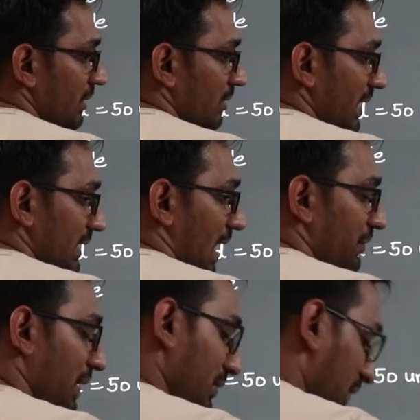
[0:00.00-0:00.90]
right?
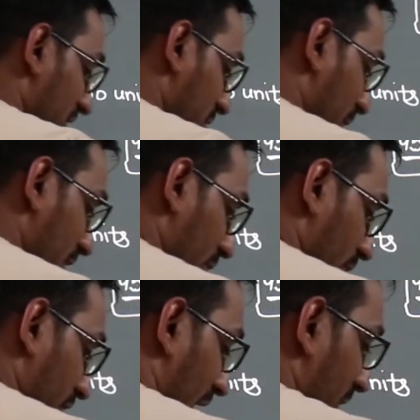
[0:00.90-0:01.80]
After a fixed period
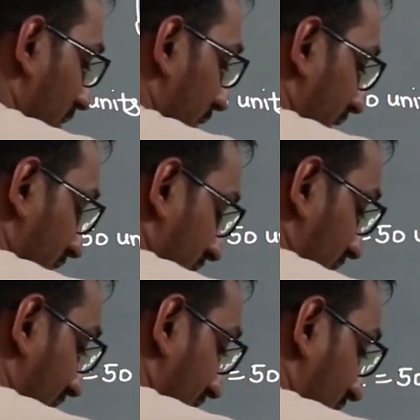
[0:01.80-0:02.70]
of time your
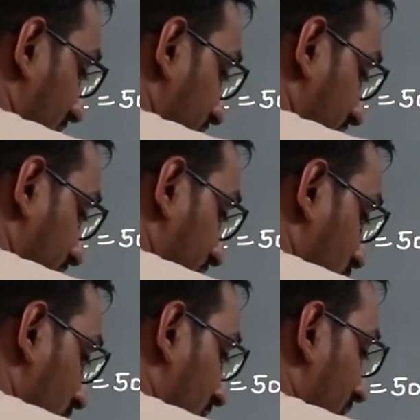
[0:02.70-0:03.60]
inventory level is
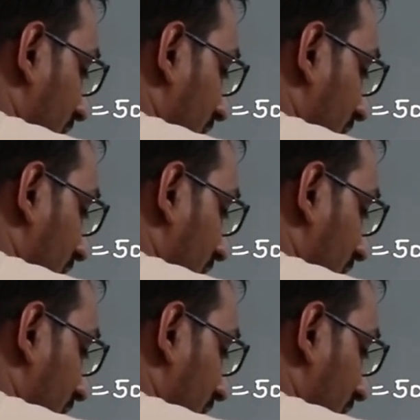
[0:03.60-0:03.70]
reviewed